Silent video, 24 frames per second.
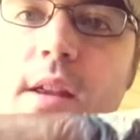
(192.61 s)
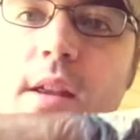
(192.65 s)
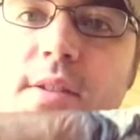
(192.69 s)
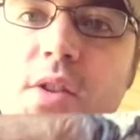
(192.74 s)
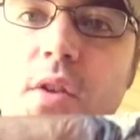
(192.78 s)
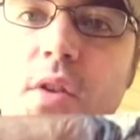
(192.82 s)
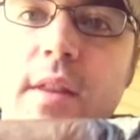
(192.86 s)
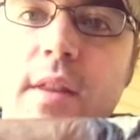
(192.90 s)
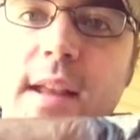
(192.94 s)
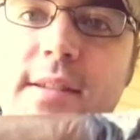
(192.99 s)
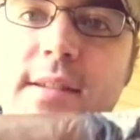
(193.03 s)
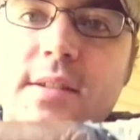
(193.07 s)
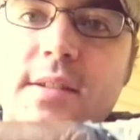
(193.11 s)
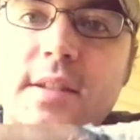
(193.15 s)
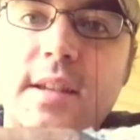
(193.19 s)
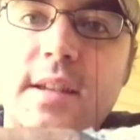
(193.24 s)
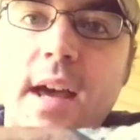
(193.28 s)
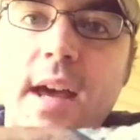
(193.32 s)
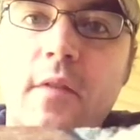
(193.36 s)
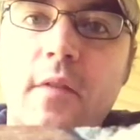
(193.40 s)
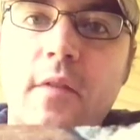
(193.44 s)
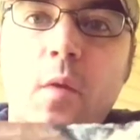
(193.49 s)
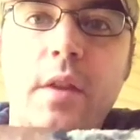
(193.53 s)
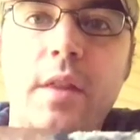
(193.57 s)
So that's just
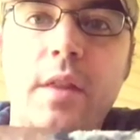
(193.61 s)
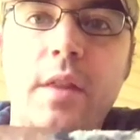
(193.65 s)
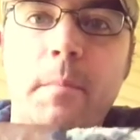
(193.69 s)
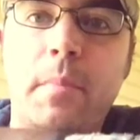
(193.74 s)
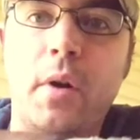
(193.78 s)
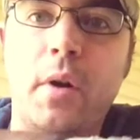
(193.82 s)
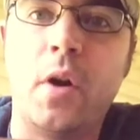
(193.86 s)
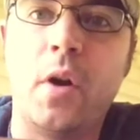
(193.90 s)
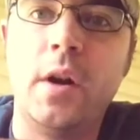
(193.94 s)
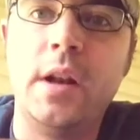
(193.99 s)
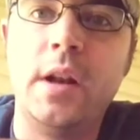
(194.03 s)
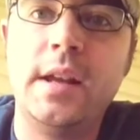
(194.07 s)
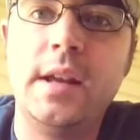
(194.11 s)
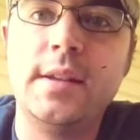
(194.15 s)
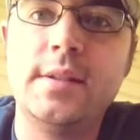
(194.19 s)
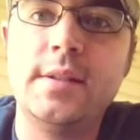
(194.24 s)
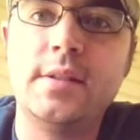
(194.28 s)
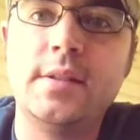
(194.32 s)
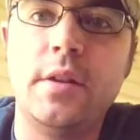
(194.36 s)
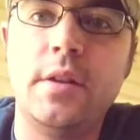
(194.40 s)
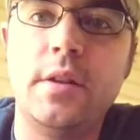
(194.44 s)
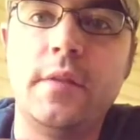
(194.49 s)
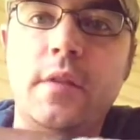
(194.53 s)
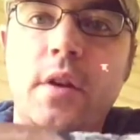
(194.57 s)
kind of where the burn
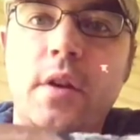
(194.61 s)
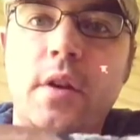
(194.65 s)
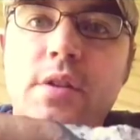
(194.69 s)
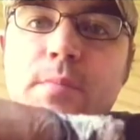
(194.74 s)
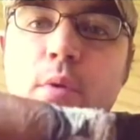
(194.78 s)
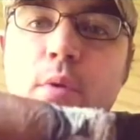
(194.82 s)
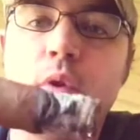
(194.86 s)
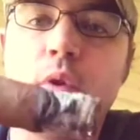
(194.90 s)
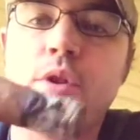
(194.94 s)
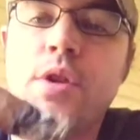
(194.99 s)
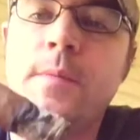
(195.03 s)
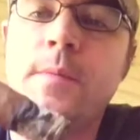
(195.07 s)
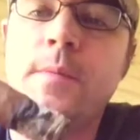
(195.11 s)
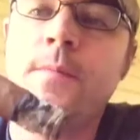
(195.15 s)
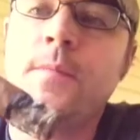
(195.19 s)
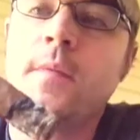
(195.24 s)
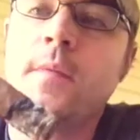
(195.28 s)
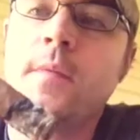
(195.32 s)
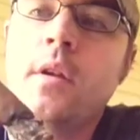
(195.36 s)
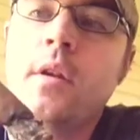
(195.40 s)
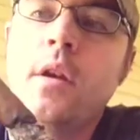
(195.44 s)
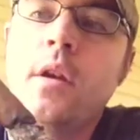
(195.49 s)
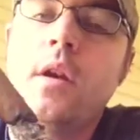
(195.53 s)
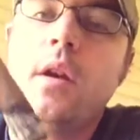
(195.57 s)
is on the first portion.
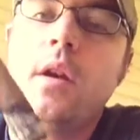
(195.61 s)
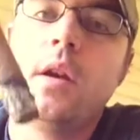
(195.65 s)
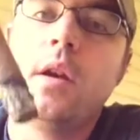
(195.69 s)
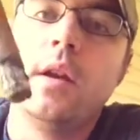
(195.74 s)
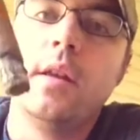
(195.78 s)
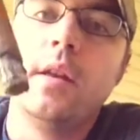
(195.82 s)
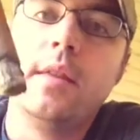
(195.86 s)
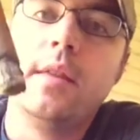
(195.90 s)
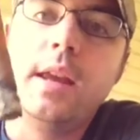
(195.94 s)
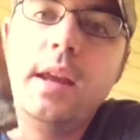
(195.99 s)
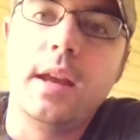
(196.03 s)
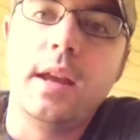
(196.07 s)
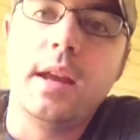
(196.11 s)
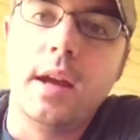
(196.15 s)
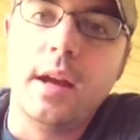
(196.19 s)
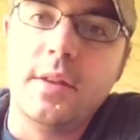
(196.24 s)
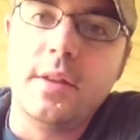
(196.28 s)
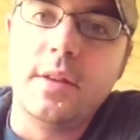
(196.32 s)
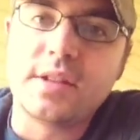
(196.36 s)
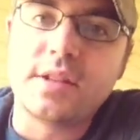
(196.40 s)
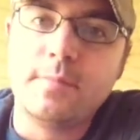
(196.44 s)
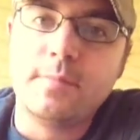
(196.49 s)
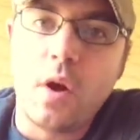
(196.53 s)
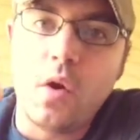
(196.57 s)

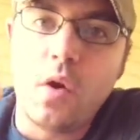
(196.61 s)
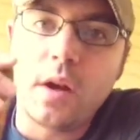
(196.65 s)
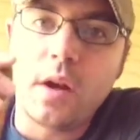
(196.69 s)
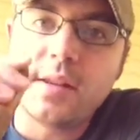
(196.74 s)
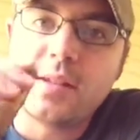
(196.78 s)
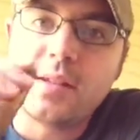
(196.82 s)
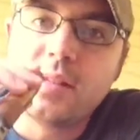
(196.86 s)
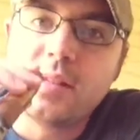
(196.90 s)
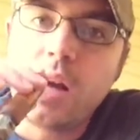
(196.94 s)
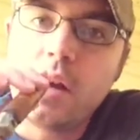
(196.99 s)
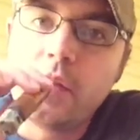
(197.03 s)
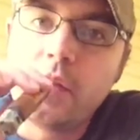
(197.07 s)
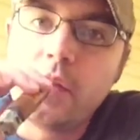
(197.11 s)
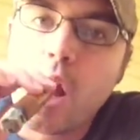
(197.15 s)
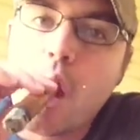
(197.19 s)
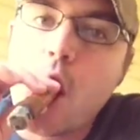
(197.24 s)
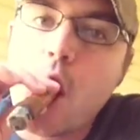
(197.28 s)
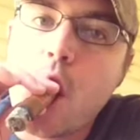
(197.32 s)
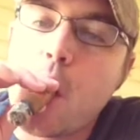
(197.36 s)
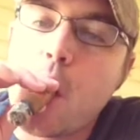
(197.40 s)
The smoke itself